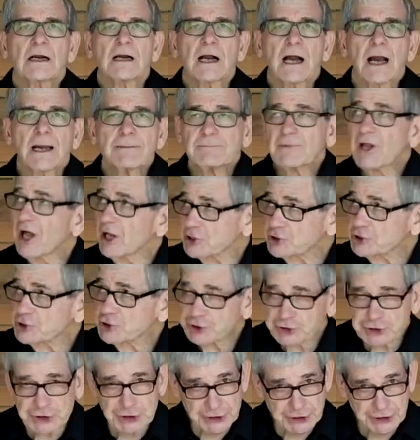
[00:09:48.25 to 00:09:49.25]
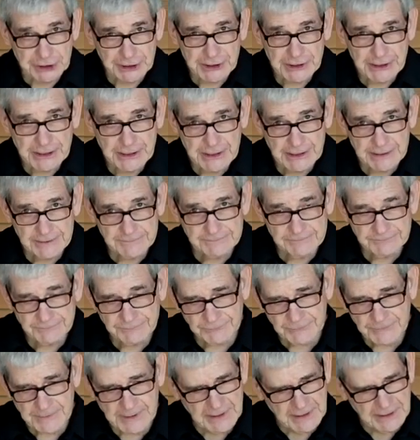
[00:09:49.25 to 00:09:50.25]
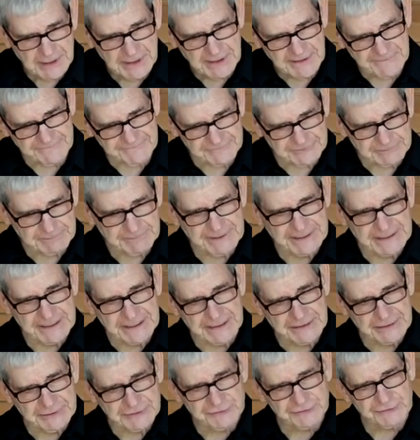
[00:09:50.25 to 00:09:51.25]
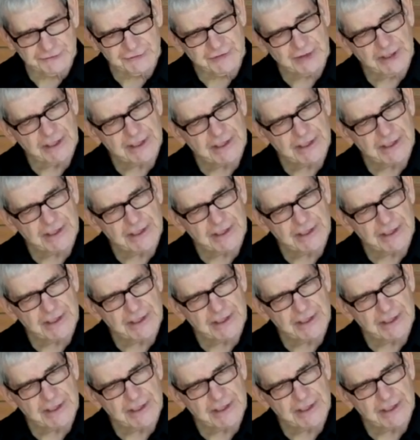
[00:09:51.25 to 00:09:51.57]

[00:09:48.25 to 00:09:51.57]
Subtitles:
I'm not sure if it depends